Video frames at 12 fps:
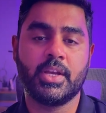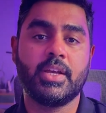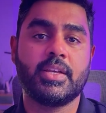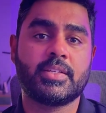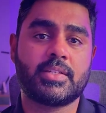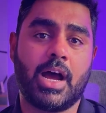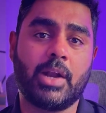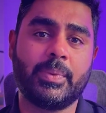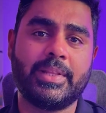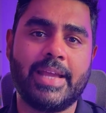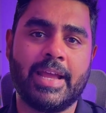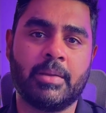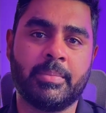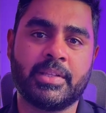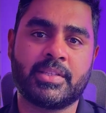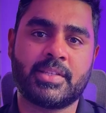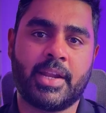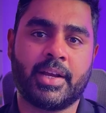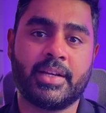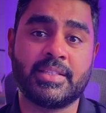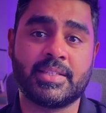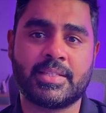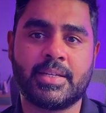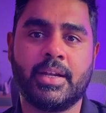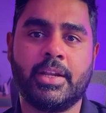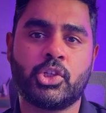Start with the elements that are consistently